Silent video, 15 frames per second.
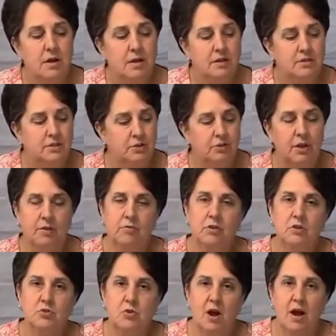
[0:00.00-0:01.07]
So give it a
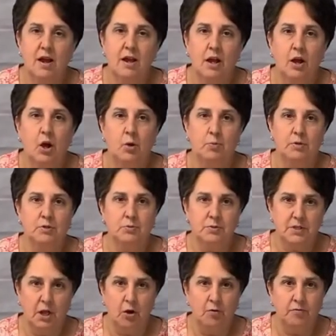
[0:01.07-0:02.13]
try. I hope this was
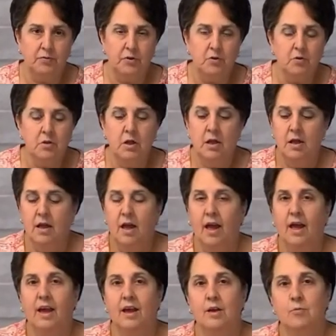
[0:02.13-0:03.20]
helpful,
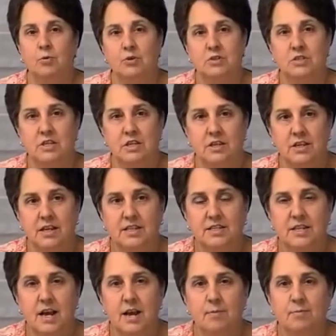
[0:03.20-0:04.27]
and we'll see you next
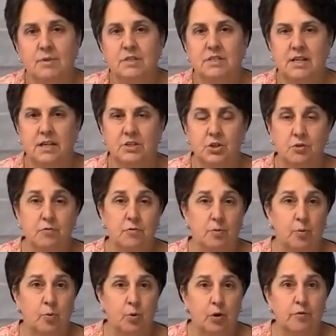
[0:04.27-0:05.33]
time. Stay tuned for a
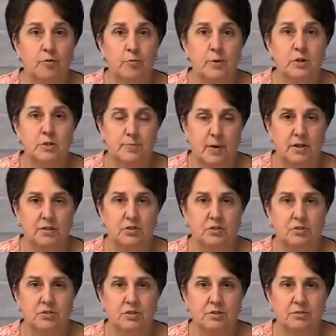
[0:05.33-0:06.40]
word from our
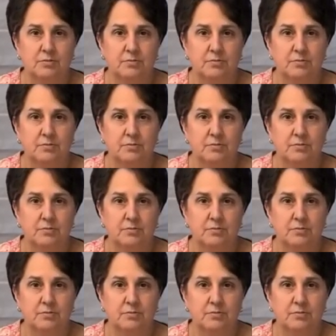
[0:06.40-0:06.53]
sponsors.